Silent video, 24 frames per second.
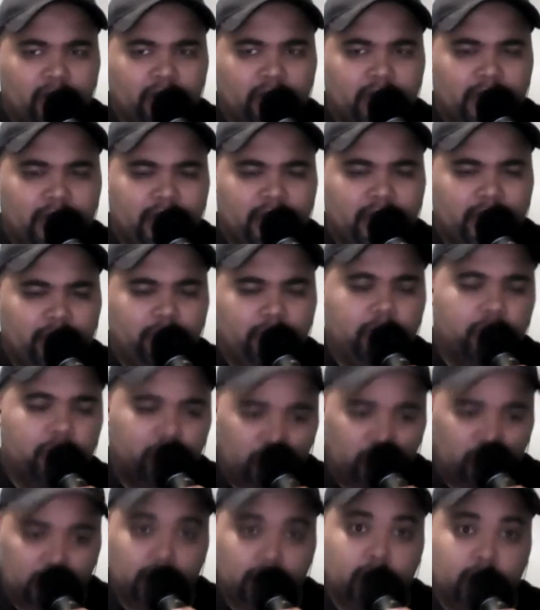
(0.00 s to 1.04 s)
that they were
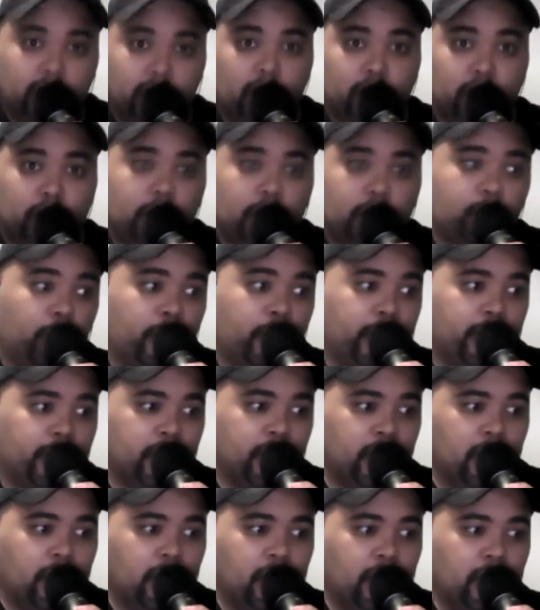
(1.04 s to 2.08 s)
going to do the All-Star break,
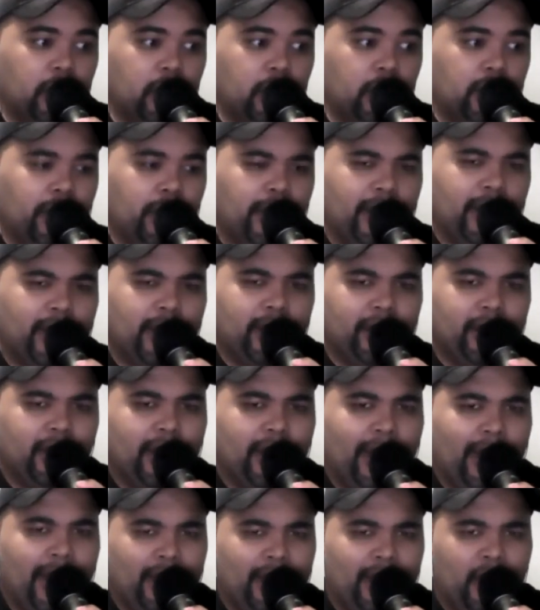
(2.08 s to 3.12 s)
and
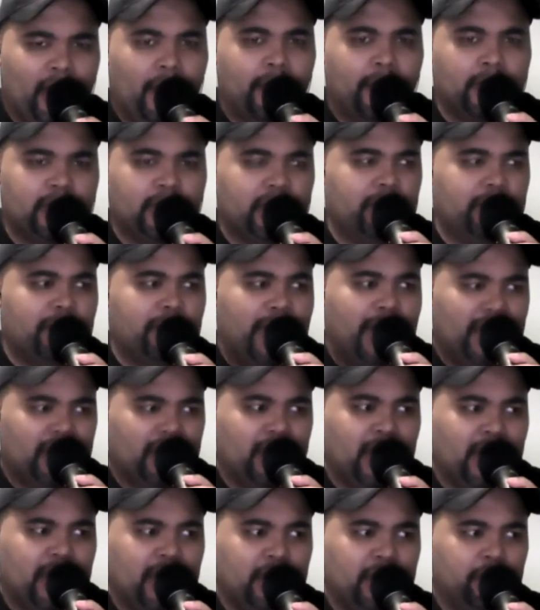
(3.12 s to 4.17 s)
I obviously back
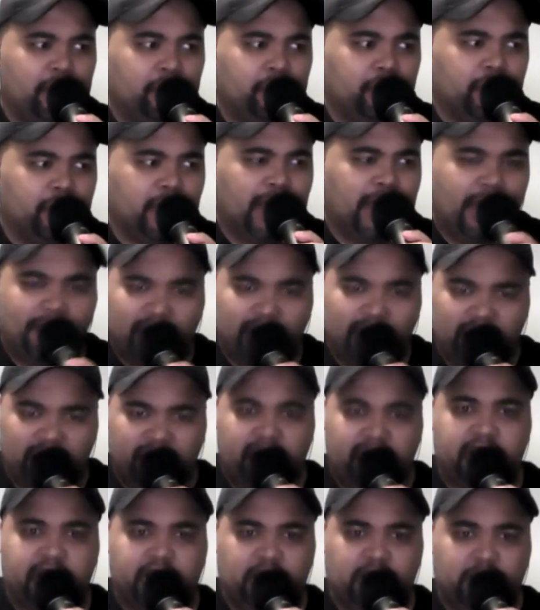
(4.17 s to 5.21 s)
then had
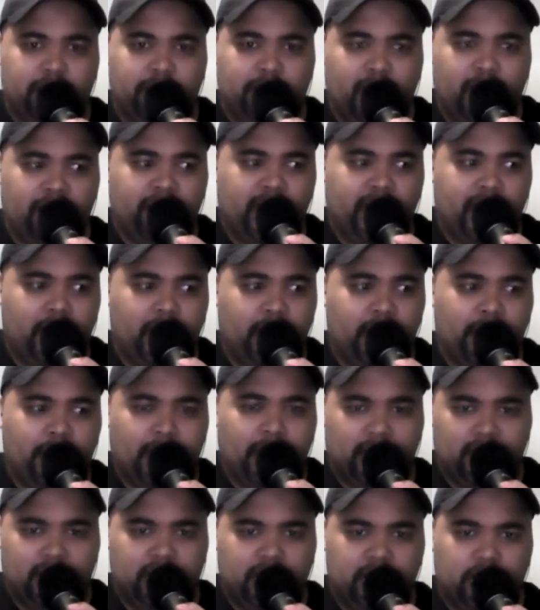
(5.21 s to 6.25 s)
reservations about
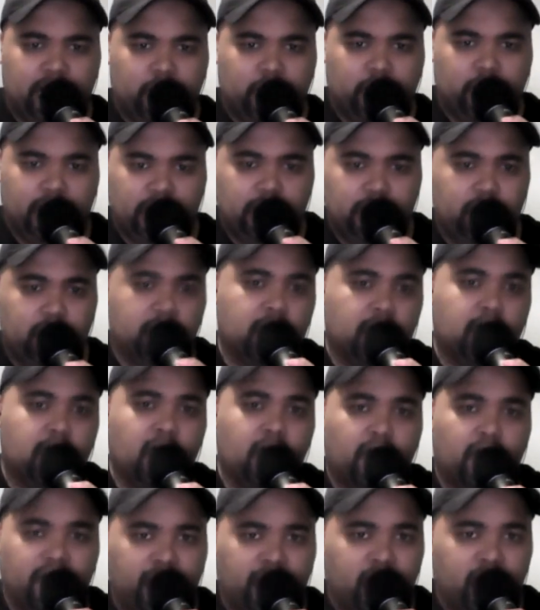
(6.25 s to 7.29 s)
the situation due to
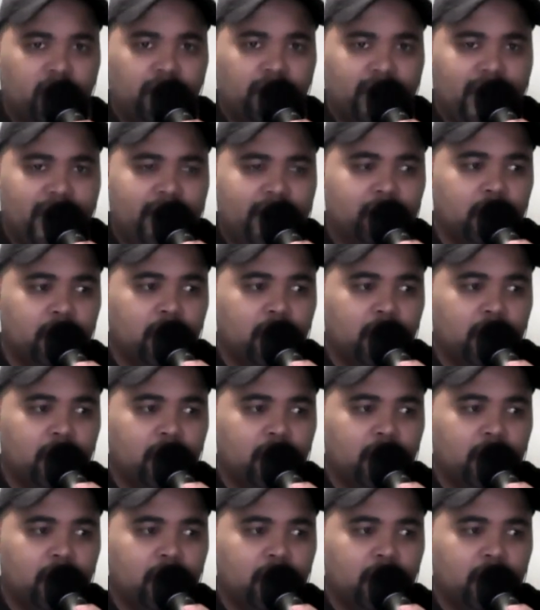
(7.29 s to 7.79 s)
COVID and all that.